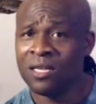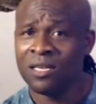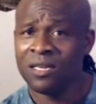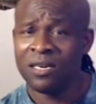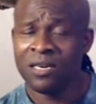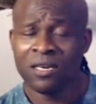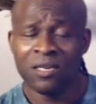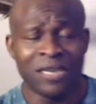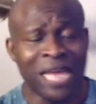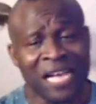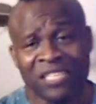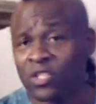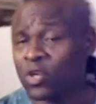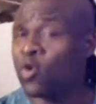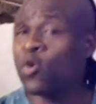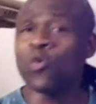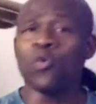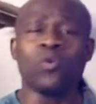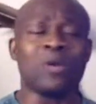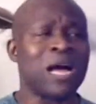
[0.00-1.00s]
That's
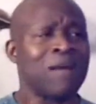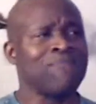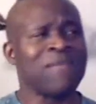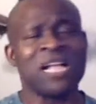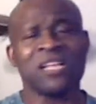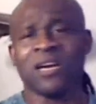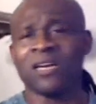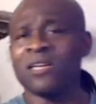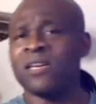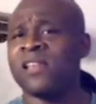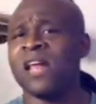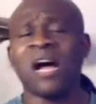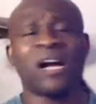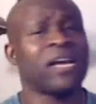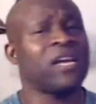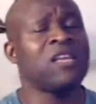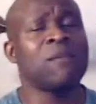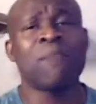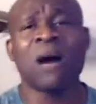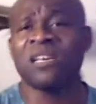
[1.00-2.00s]
cool. I'm not going to knock
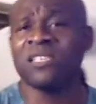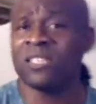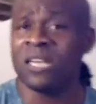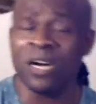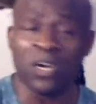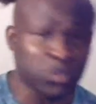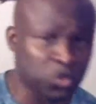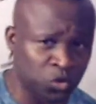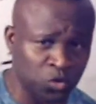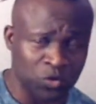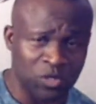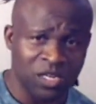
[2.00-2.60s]
anybody's hustle.